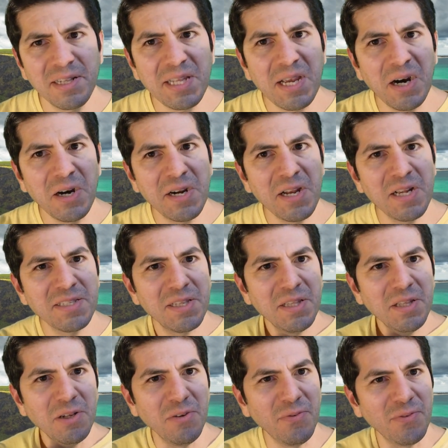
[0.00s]
Arianne's a
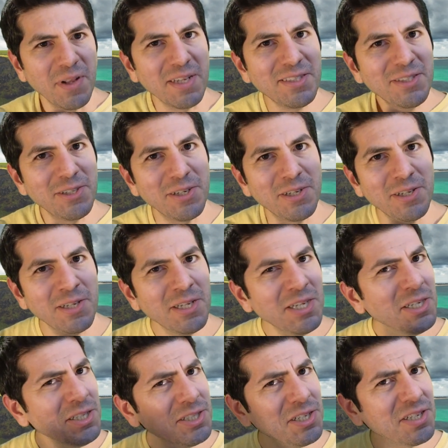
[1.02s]
little flustered.
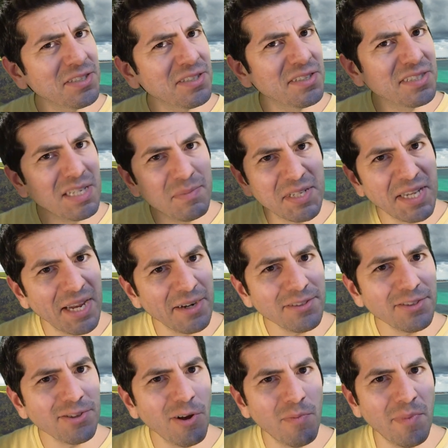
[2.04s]
She doesn't seem to care
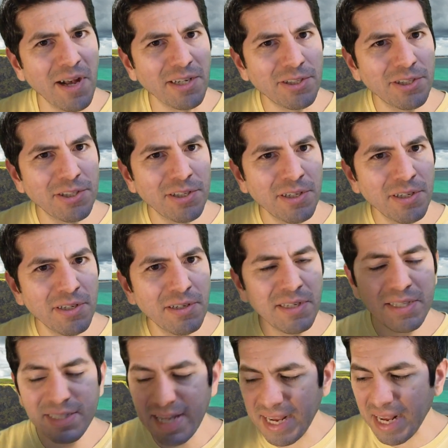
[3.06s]
so much.
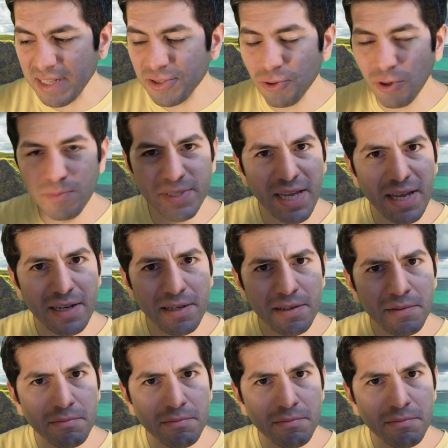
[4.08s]
Taking Storm's End?